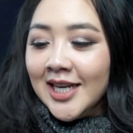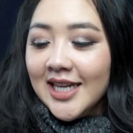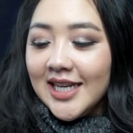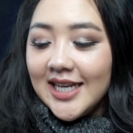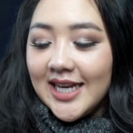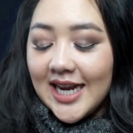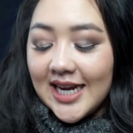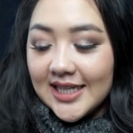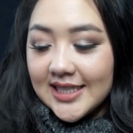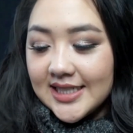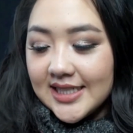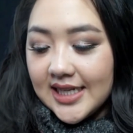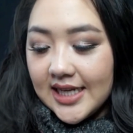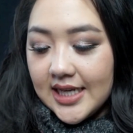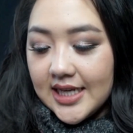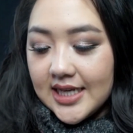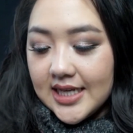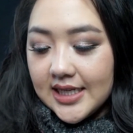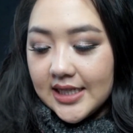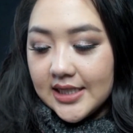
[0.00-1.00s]
Next
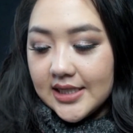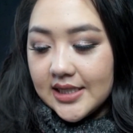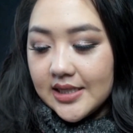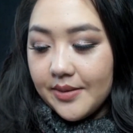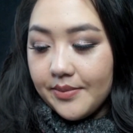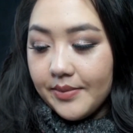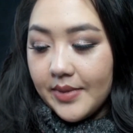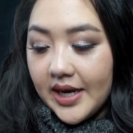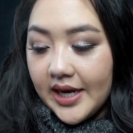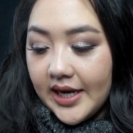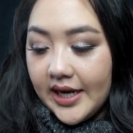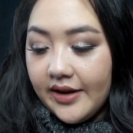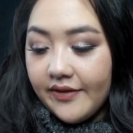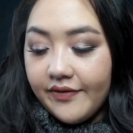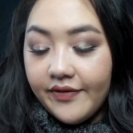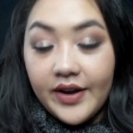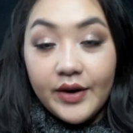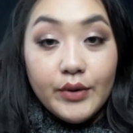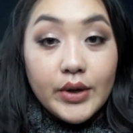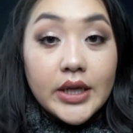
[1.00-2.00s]
is my
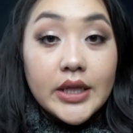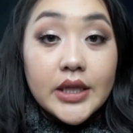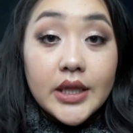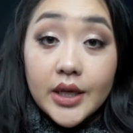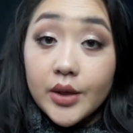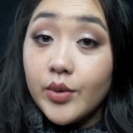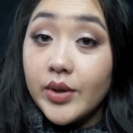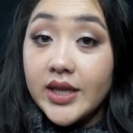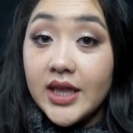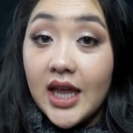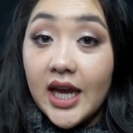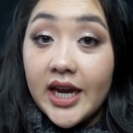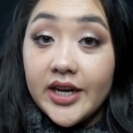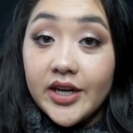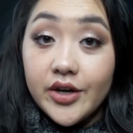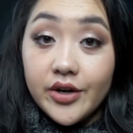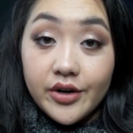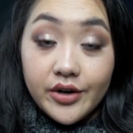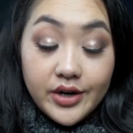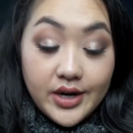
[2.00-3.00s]
favorite liquid
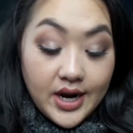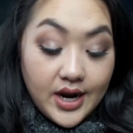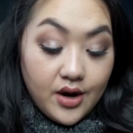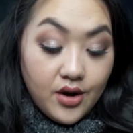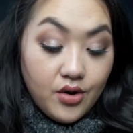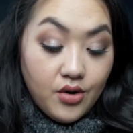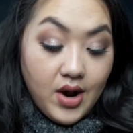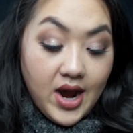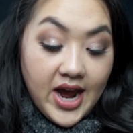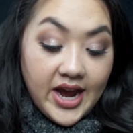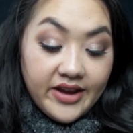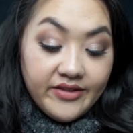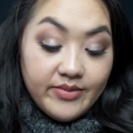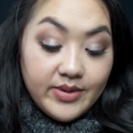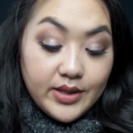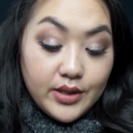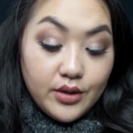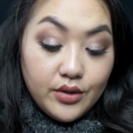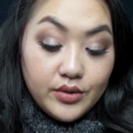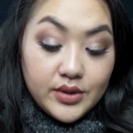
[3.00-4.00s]
liner. Now, I've
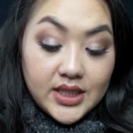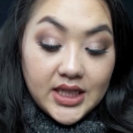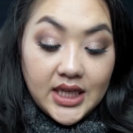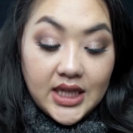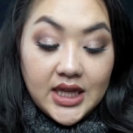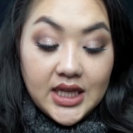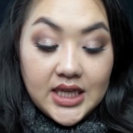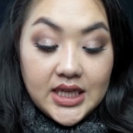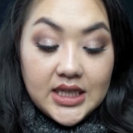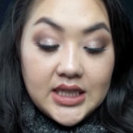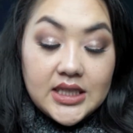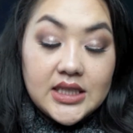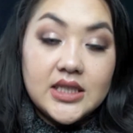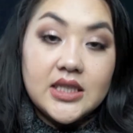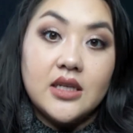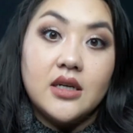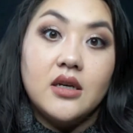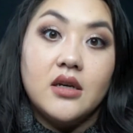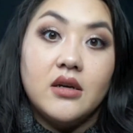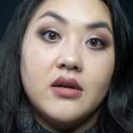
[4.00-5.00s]
been using
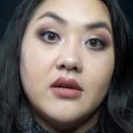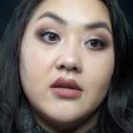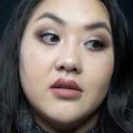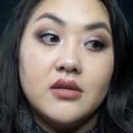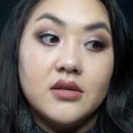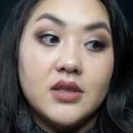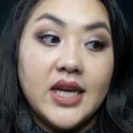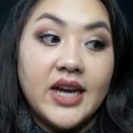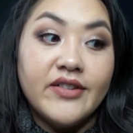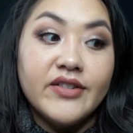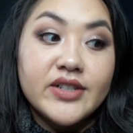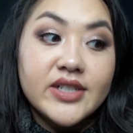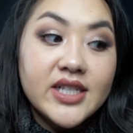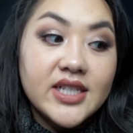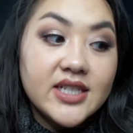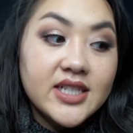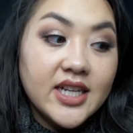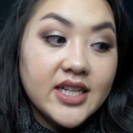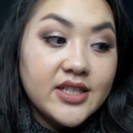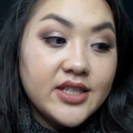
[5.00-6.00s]
this ever
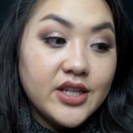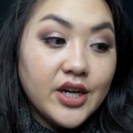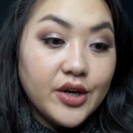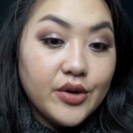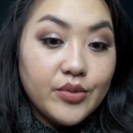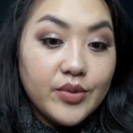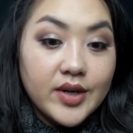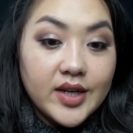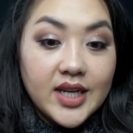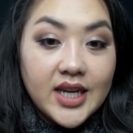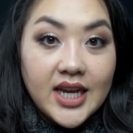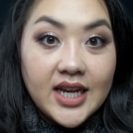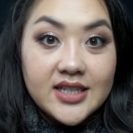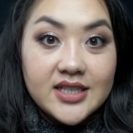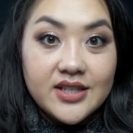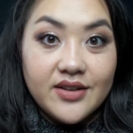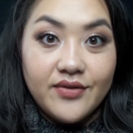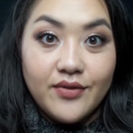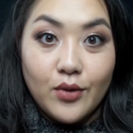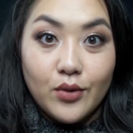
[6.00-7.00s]
since I started working at
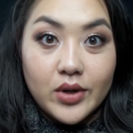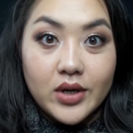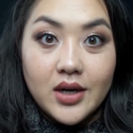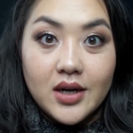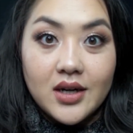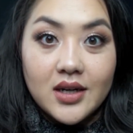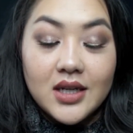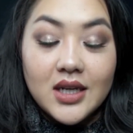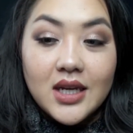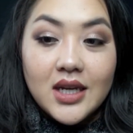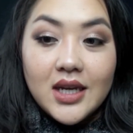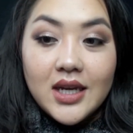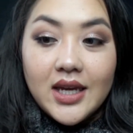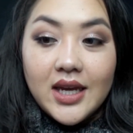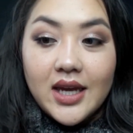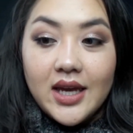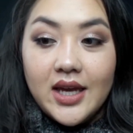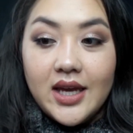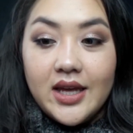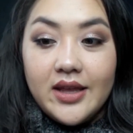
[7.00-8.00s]
Sephora,
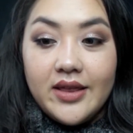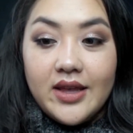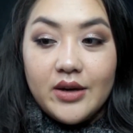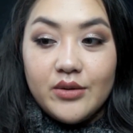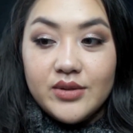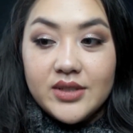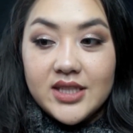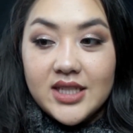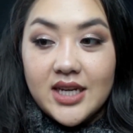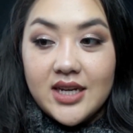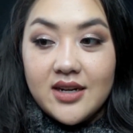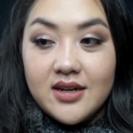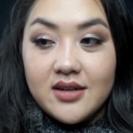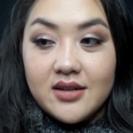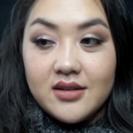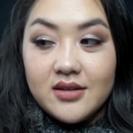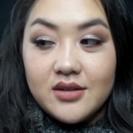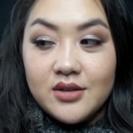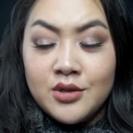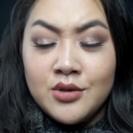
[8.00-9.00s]
and that was like
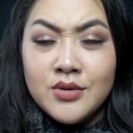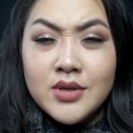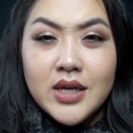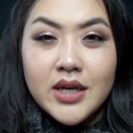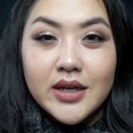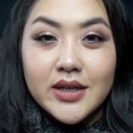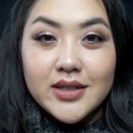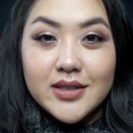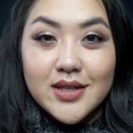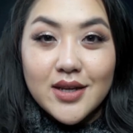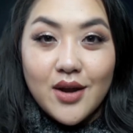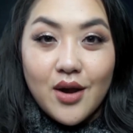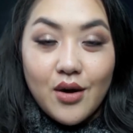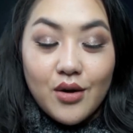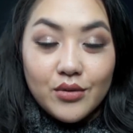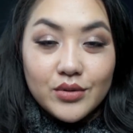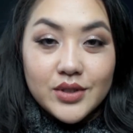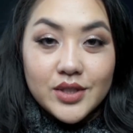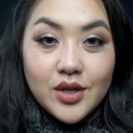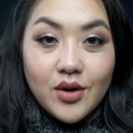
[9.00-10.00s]
2 years
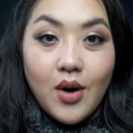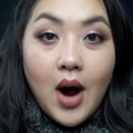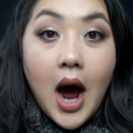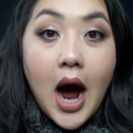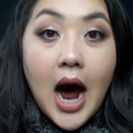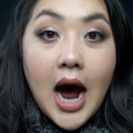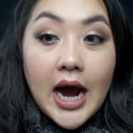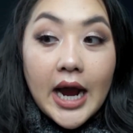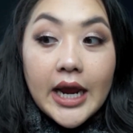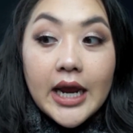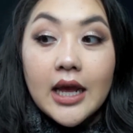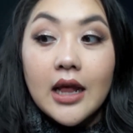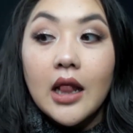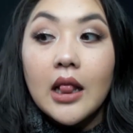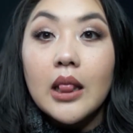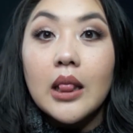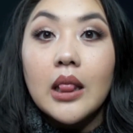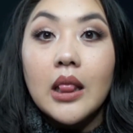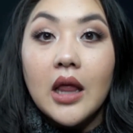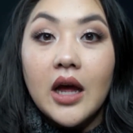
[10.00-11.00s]
ago. So I
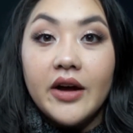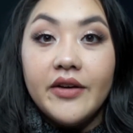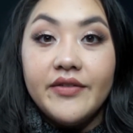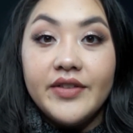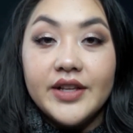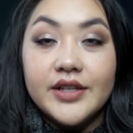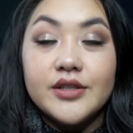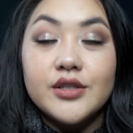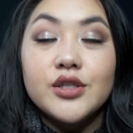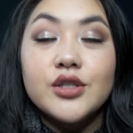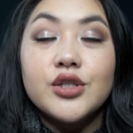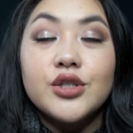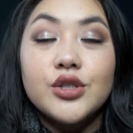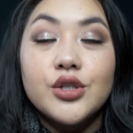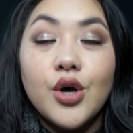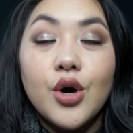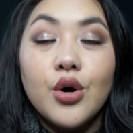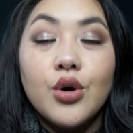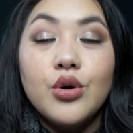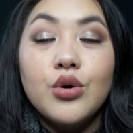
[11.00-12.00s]
love this
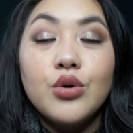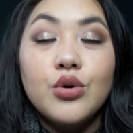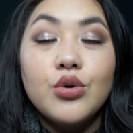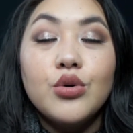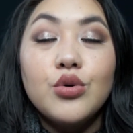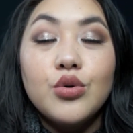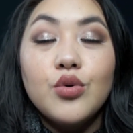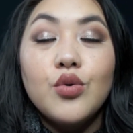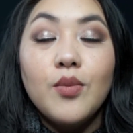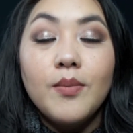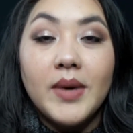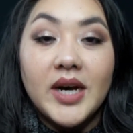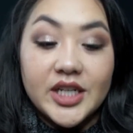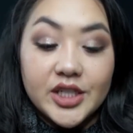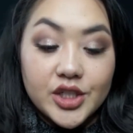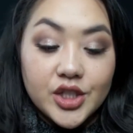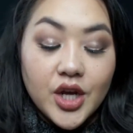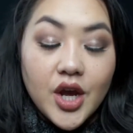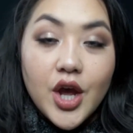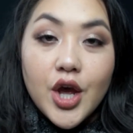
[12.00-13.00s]
so
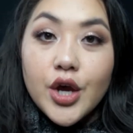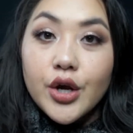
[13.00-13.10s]
much.